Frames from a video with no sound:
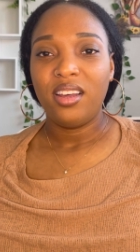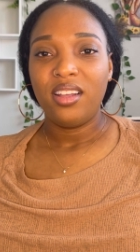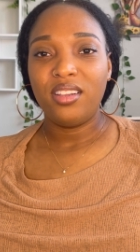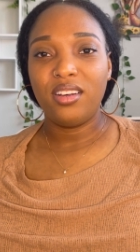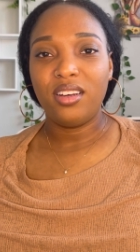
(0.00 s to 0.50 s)

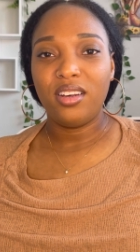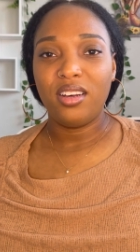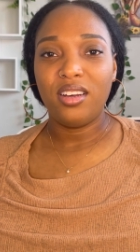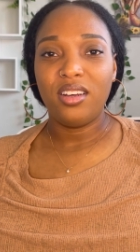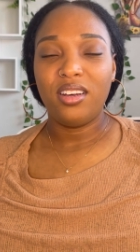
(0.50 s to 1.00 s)

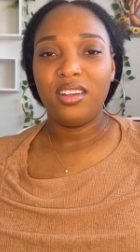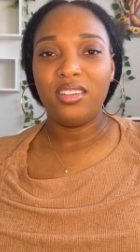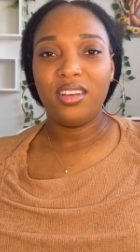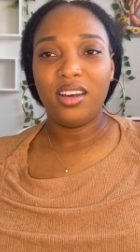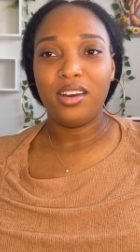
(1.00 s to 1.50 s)

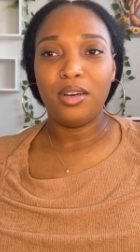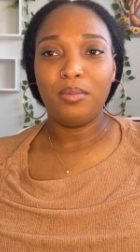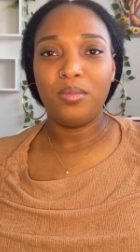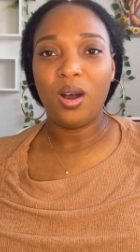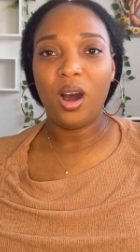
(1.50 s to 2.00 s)

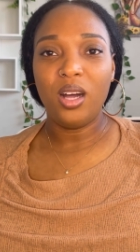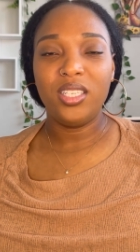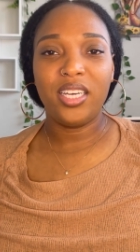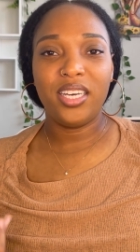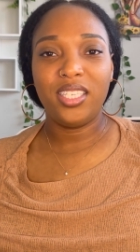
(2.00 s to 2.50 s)
the
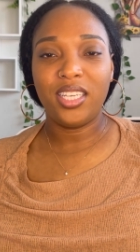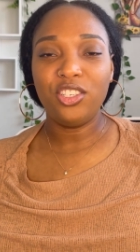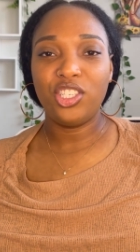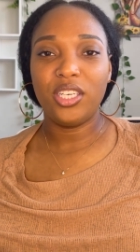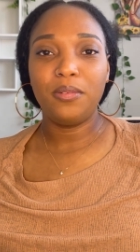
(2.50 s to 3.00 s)
online
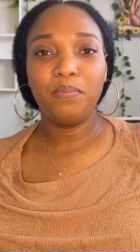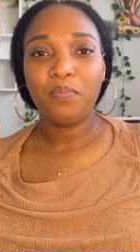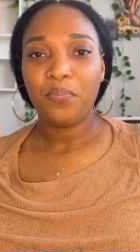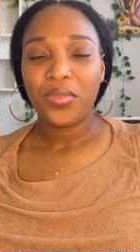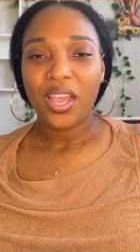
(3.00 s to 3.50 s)
session
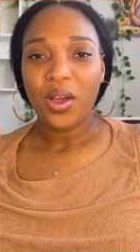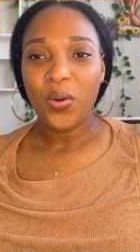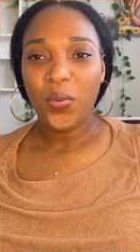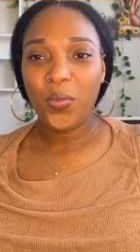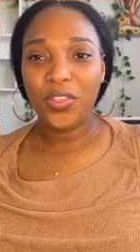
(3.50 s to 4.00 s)

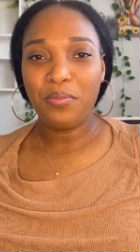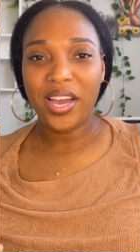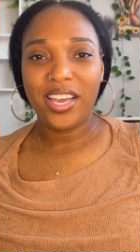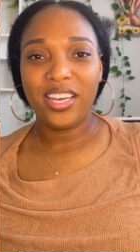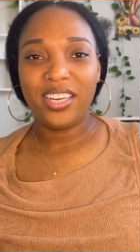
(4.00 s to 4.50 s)
with
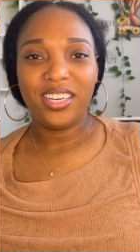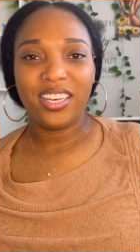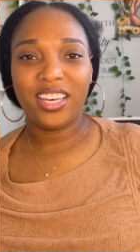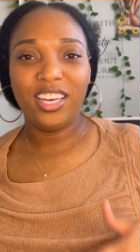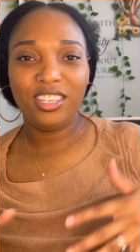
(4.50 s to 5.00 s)
my
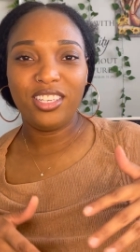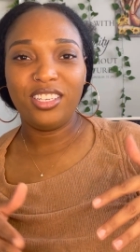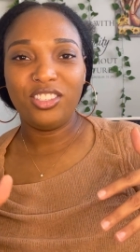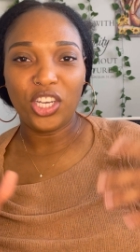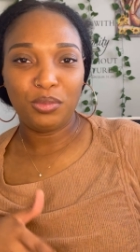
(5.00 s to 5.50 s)

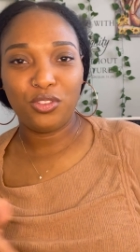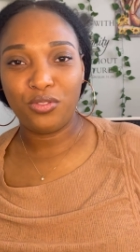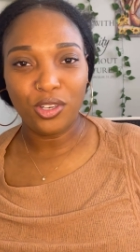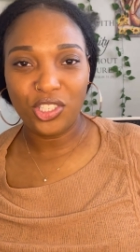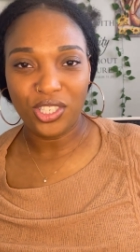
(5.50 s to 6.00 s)
King James
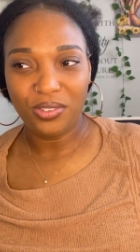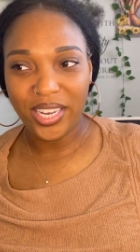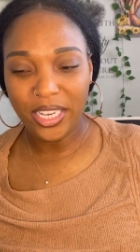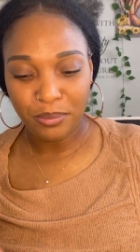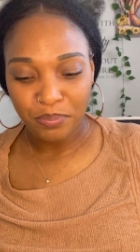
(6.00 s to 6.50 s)
version,
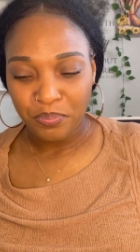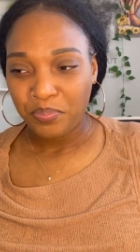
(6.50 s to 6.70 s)
right?